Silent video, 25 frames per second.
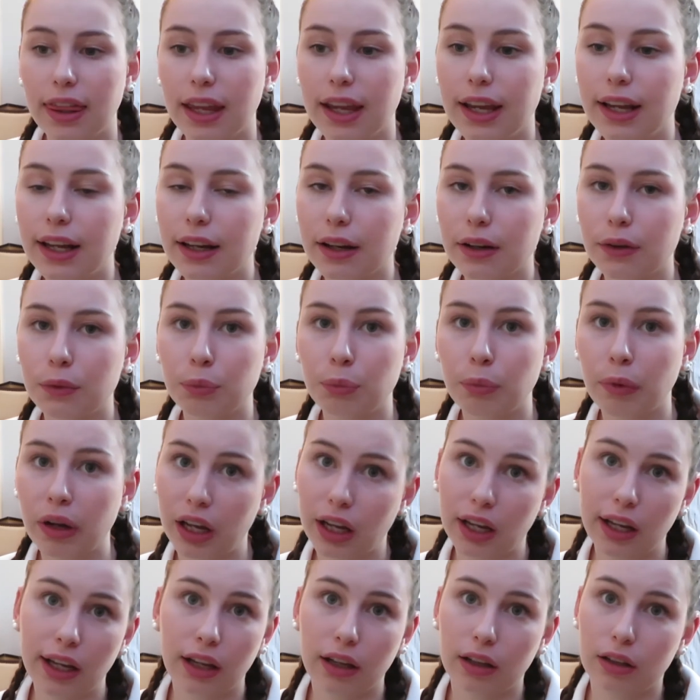think
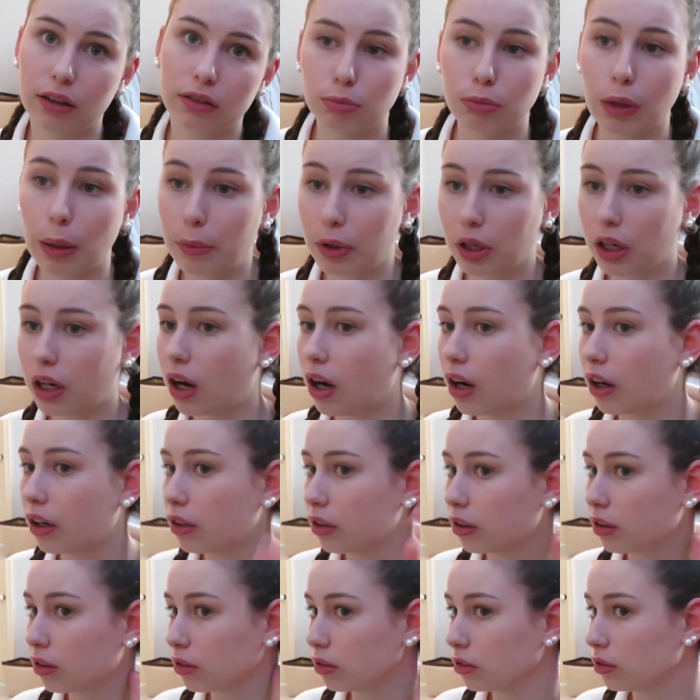my memory
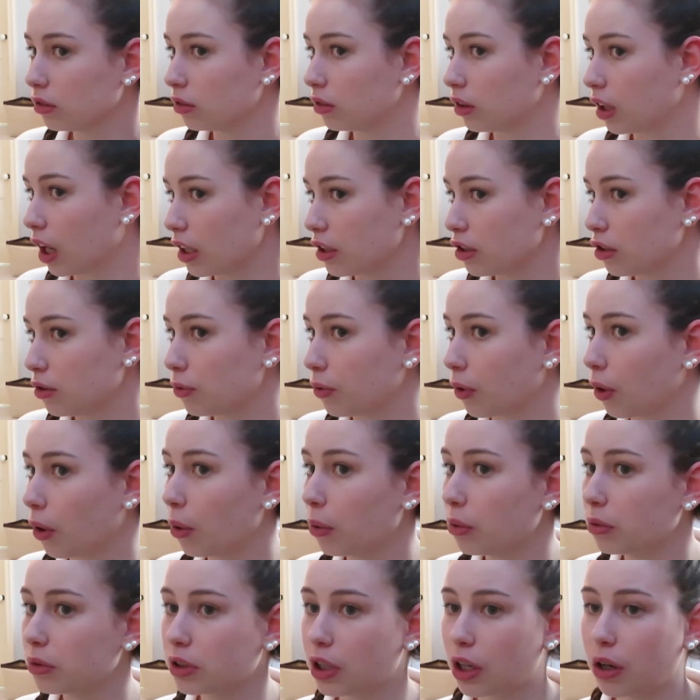card got too
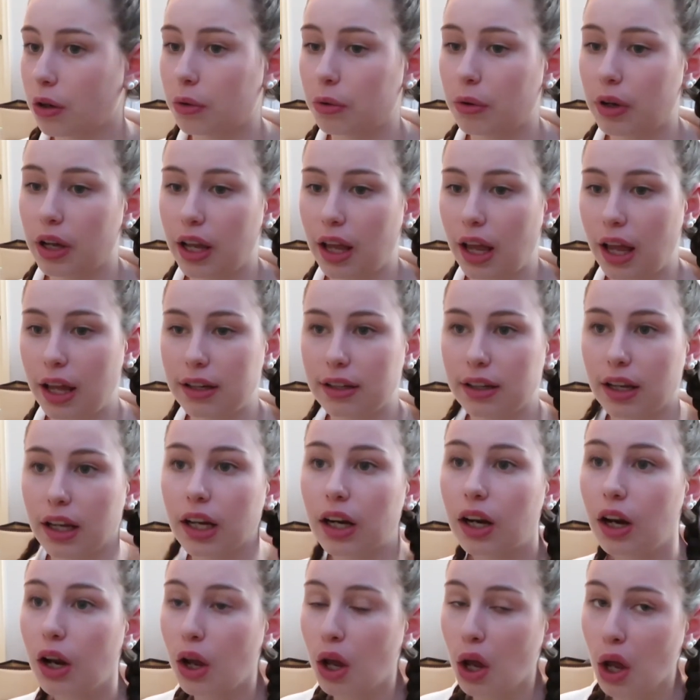full, so it
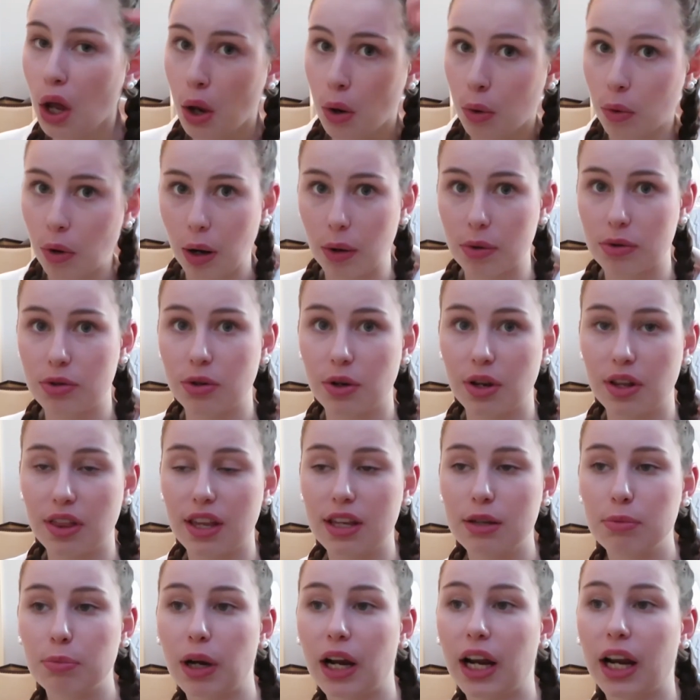ended when I was doing
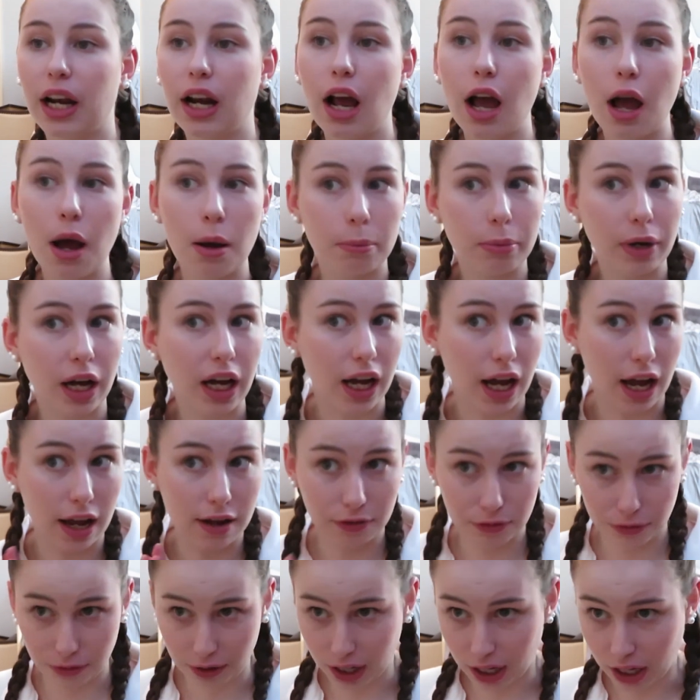this braid, but
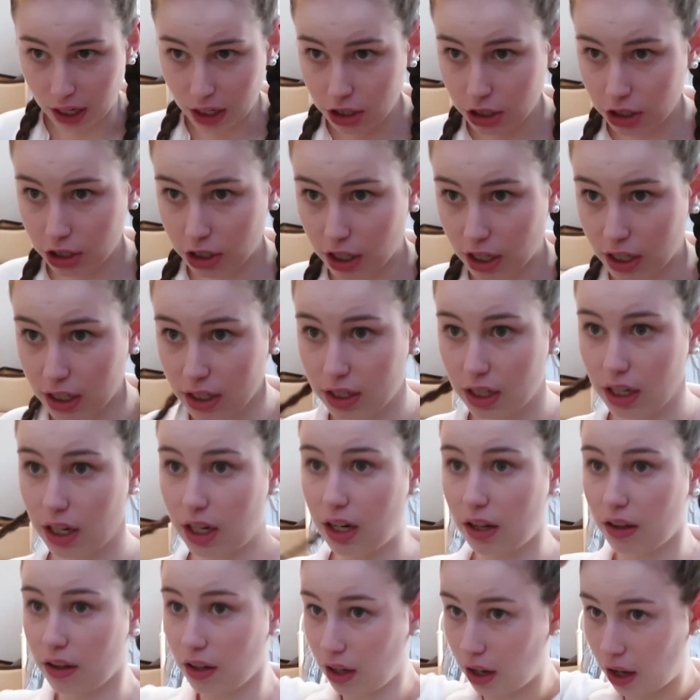I finished and
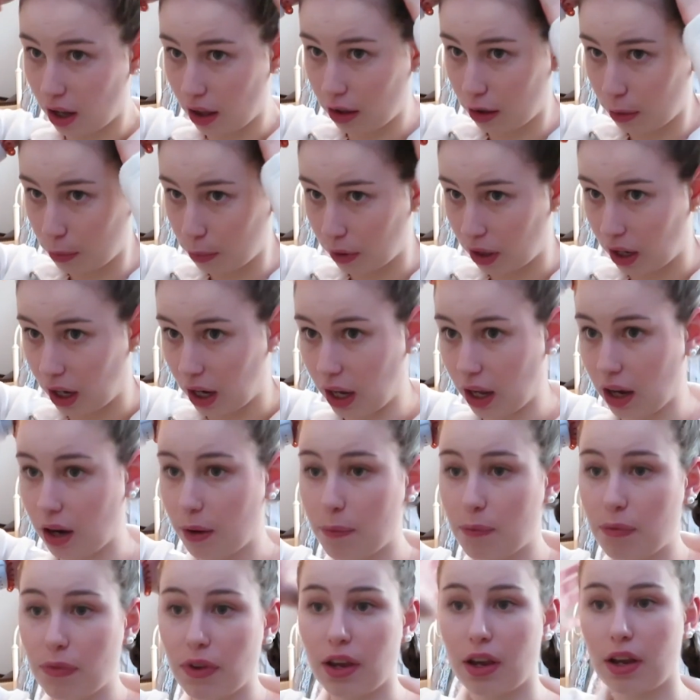did the other braid.
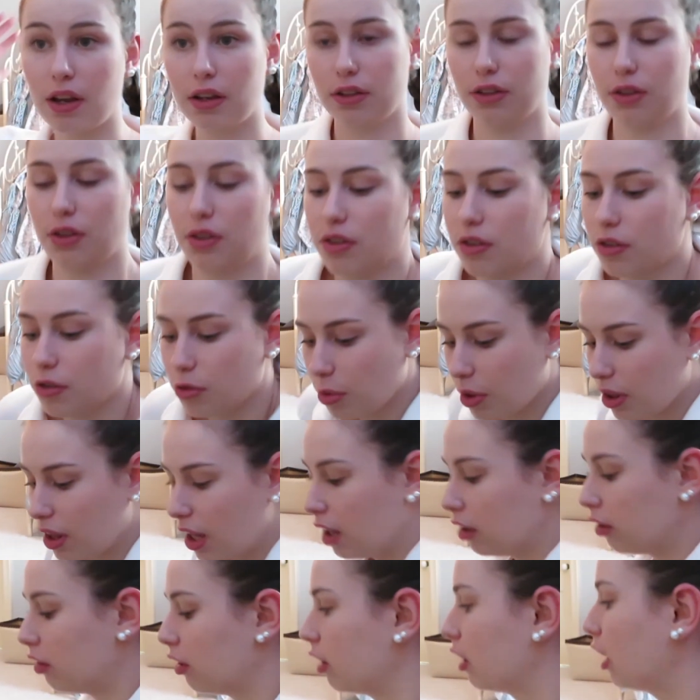So this is what
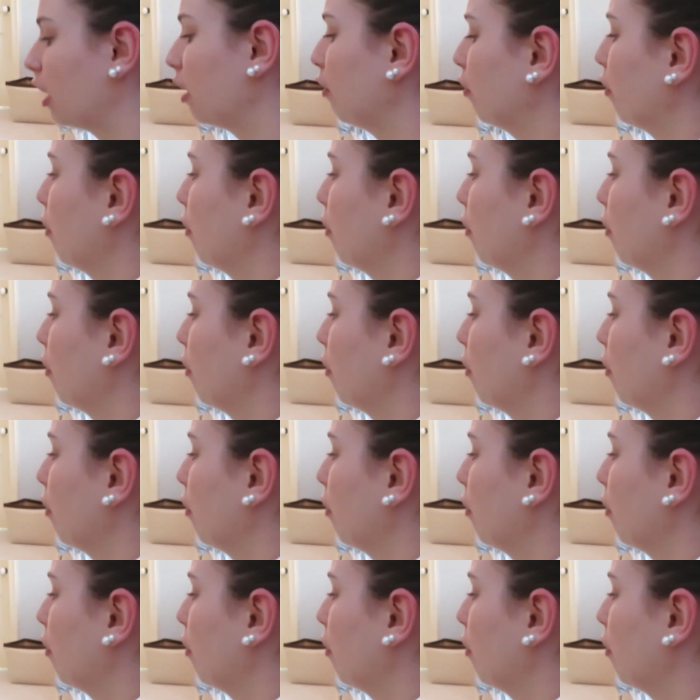they look like